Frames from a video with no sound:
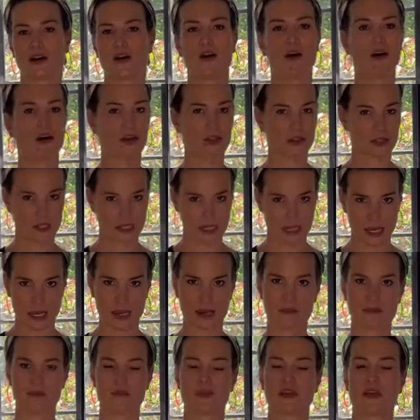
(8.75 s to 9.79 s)
all the
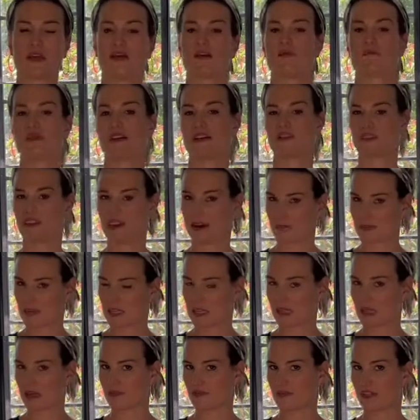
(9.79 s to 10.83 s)
time. My family
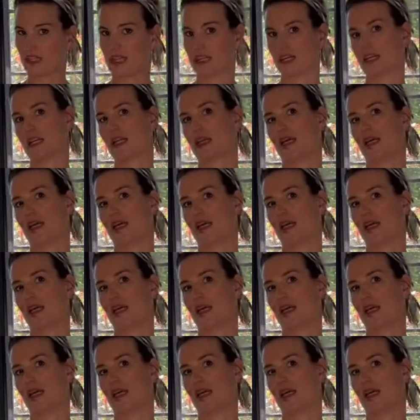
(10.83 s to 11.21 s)
loves it.